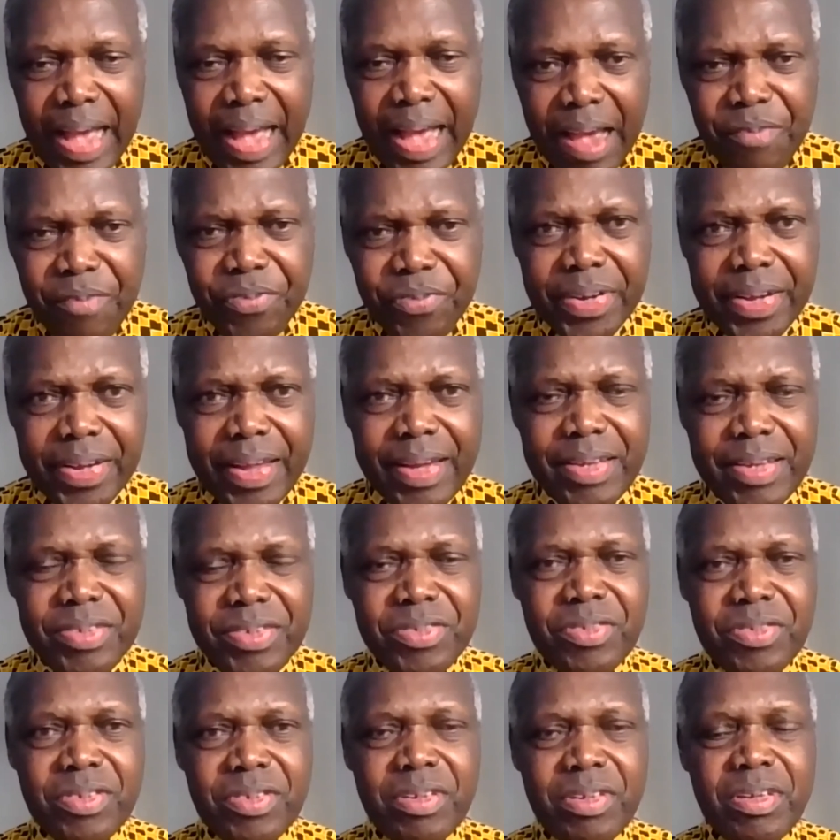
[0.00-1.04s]

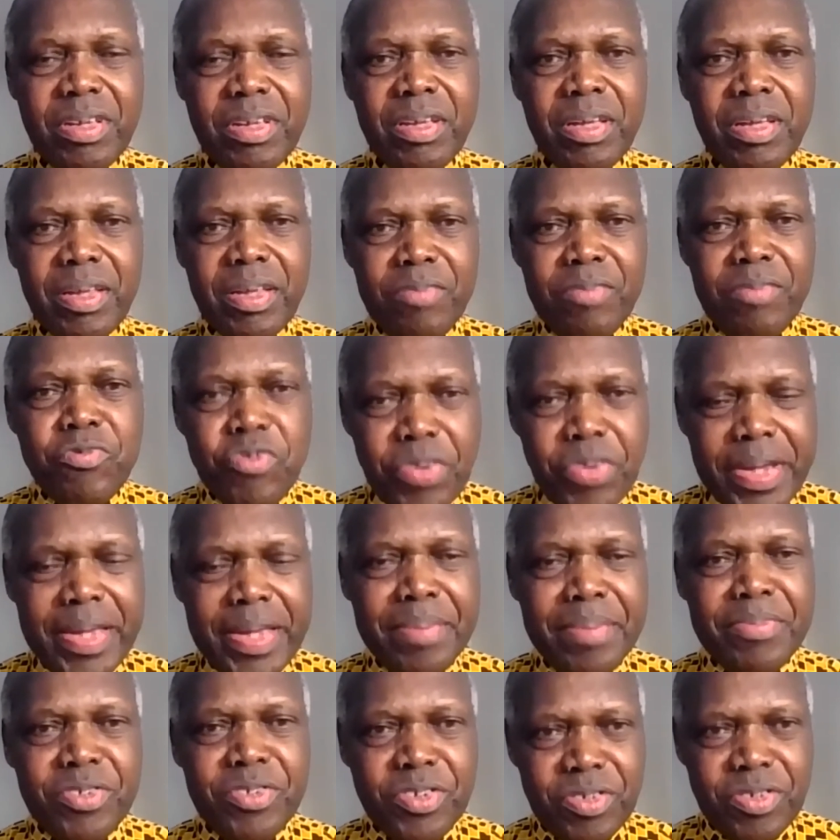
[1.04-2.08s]
Africa's
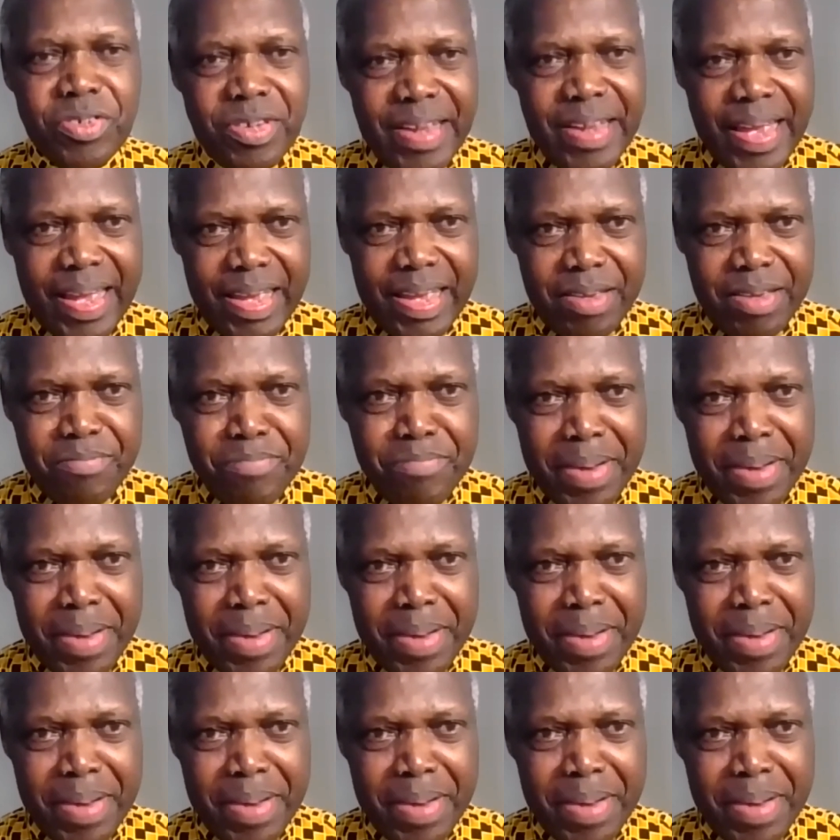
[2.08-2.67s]
dream today,